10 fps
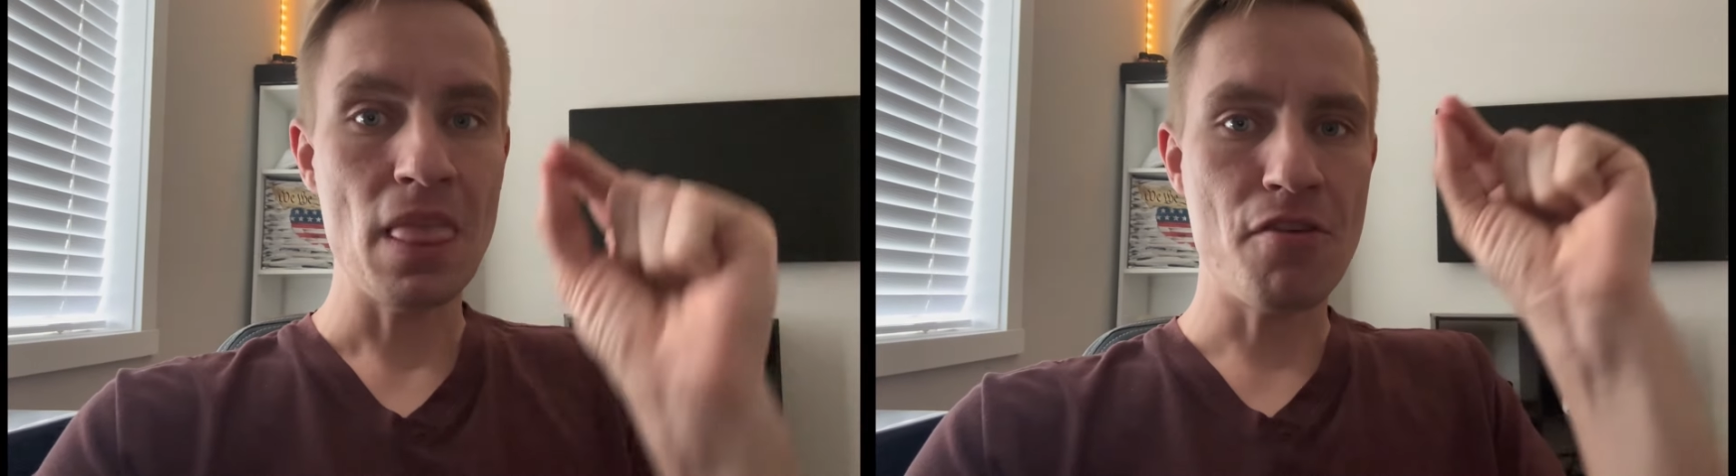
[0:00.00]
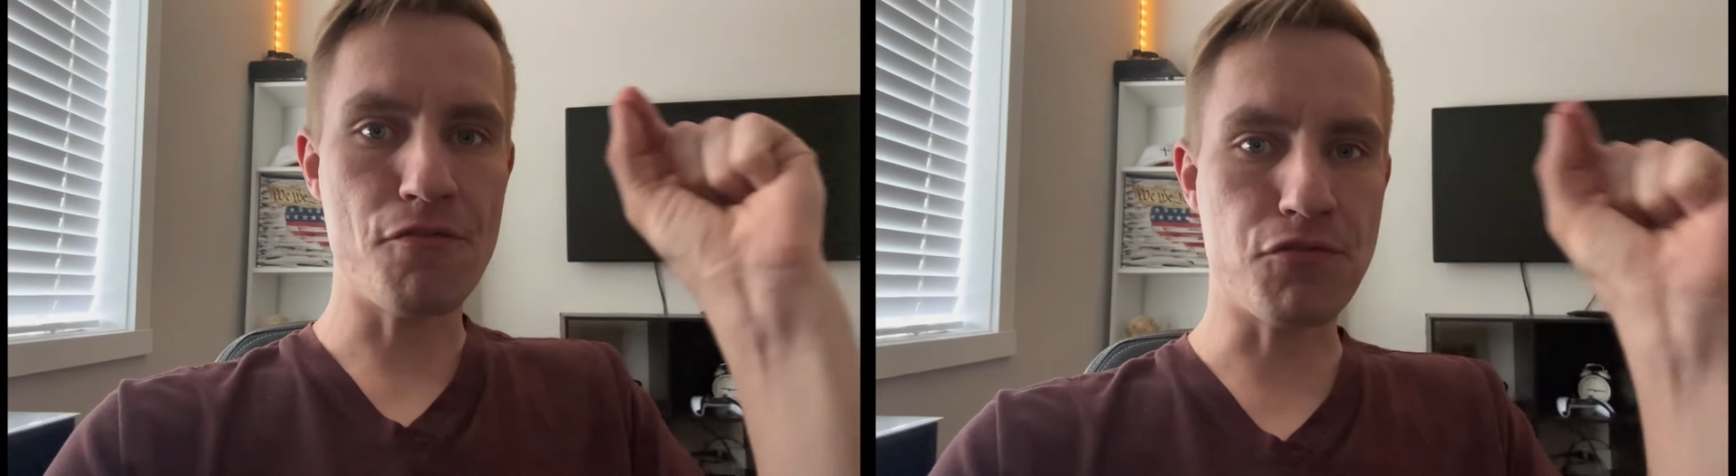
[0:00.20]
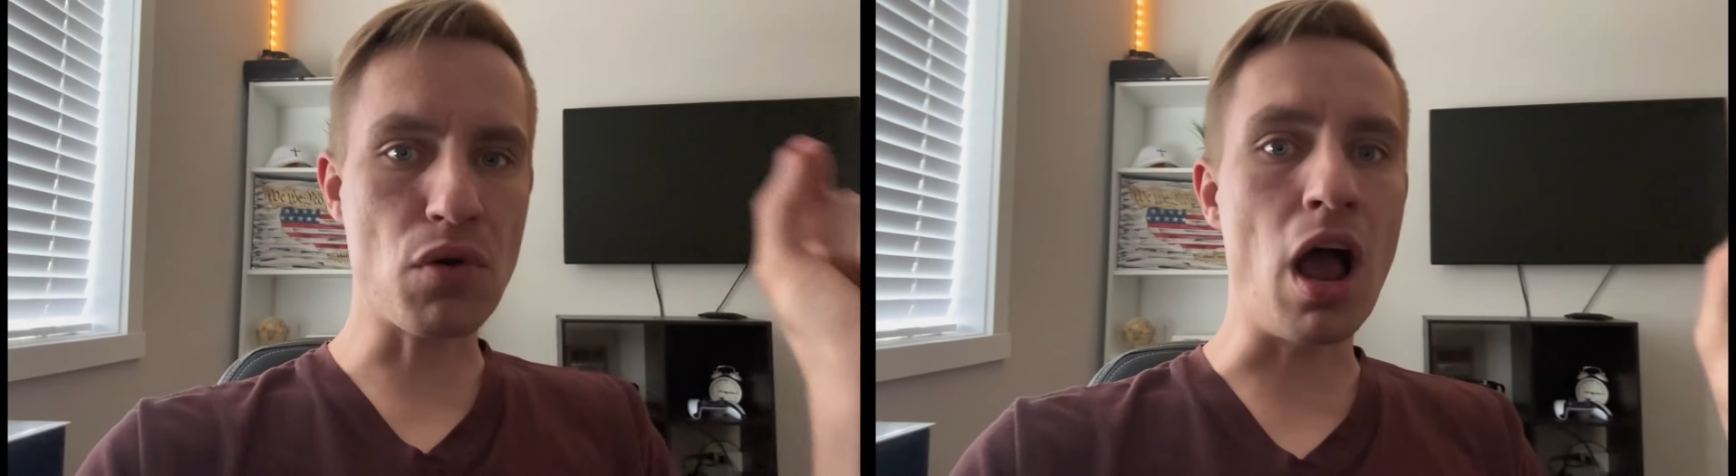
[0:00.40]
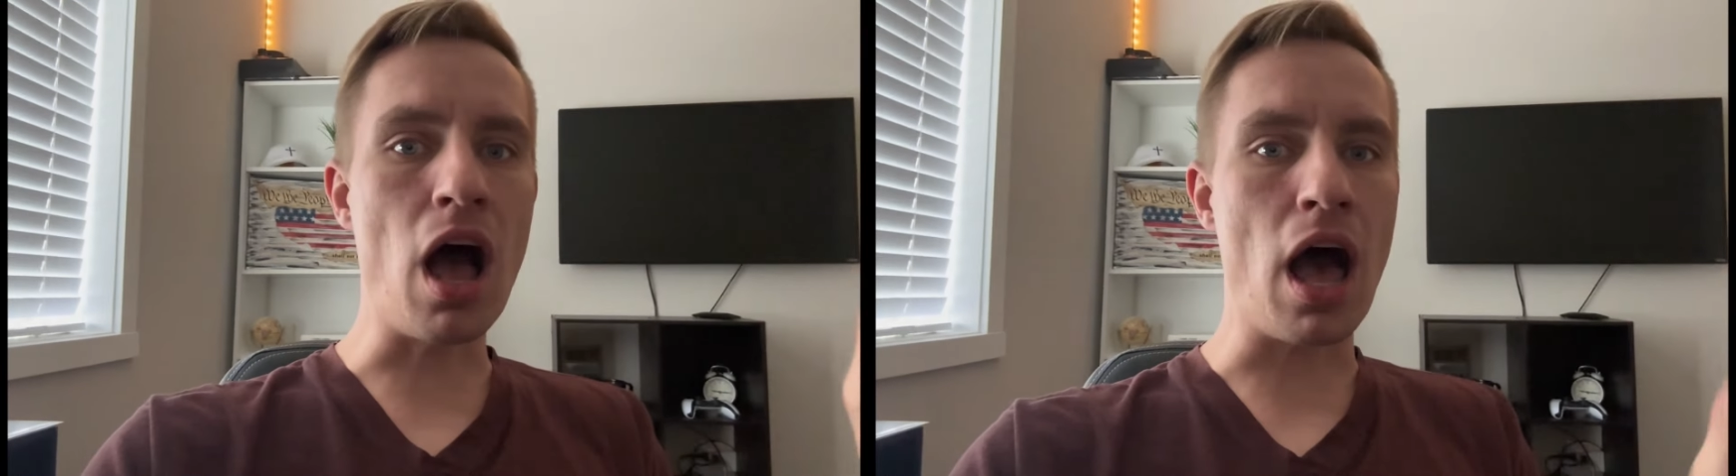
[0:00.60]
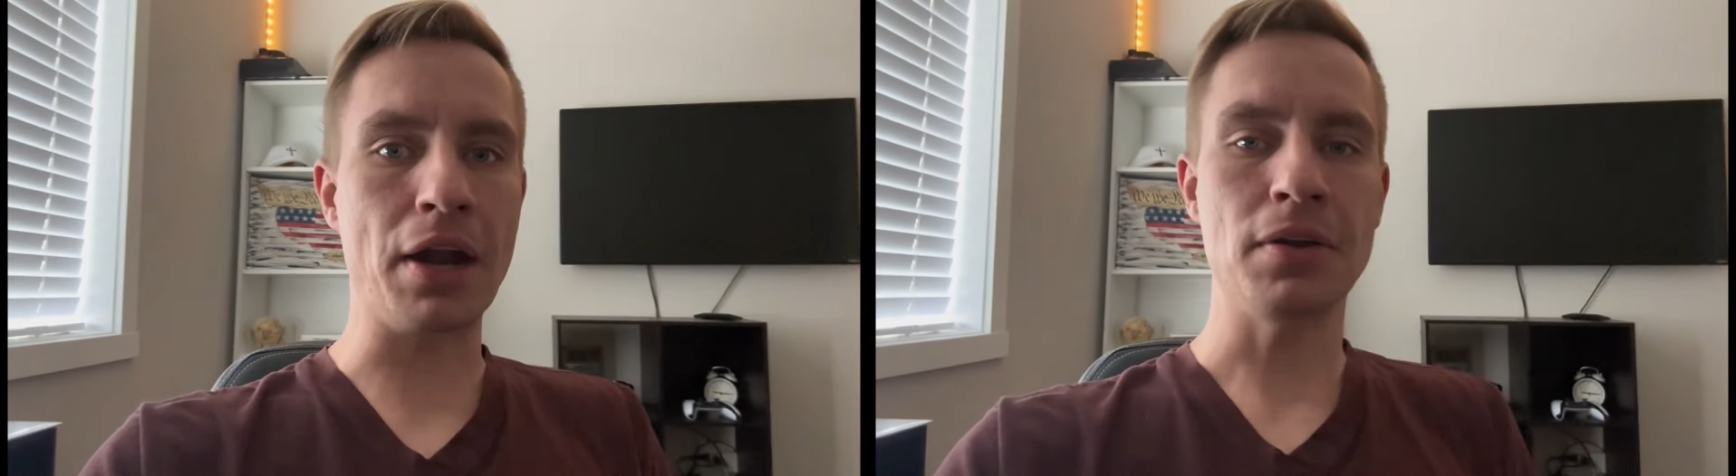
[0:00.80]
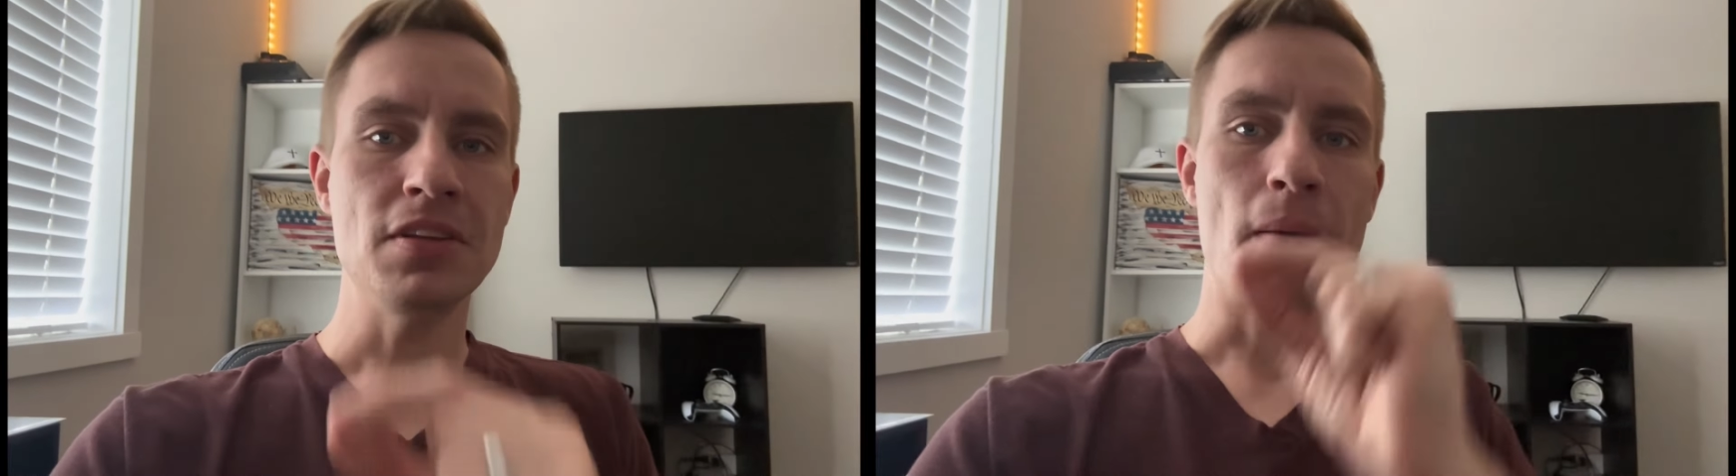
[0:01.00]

fraud,